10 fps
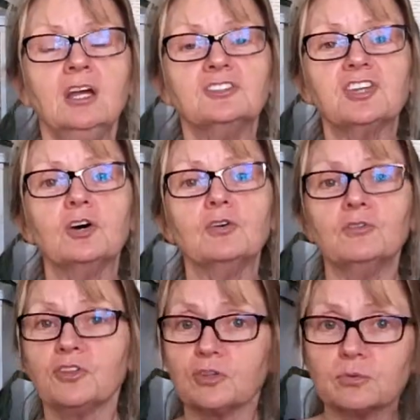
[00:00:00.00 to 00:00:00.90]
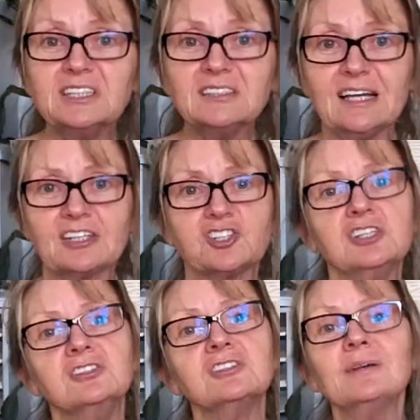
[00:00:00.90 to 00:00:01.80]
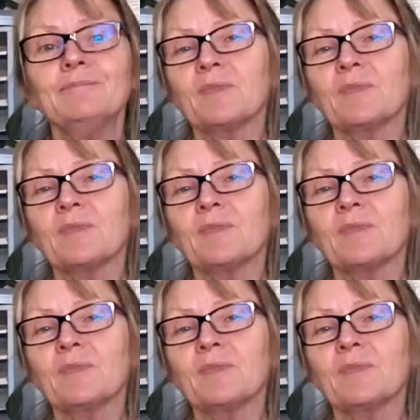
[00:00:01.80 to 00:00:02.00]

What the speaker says: So 3 sections,